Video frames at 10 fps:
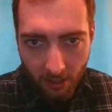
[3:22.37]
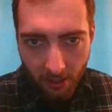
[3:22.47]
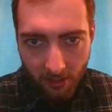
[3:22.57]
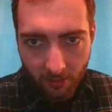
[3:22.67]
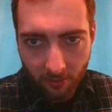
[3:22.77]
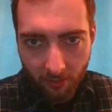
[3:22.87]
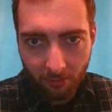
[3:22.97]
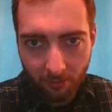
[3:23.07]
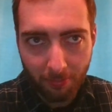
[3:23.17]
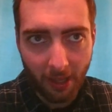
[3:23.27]
you can
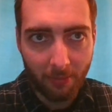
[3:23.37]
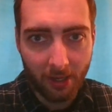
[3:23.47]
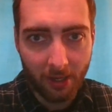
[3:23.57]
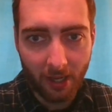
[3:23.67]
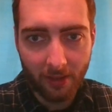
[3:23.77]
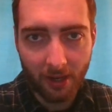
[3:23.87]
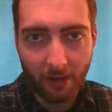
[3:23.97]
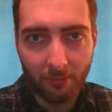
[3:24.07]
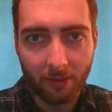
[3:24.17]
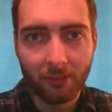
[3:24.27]
spam me down there.
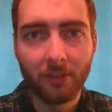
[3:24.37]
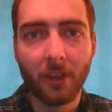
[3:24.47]
I'm just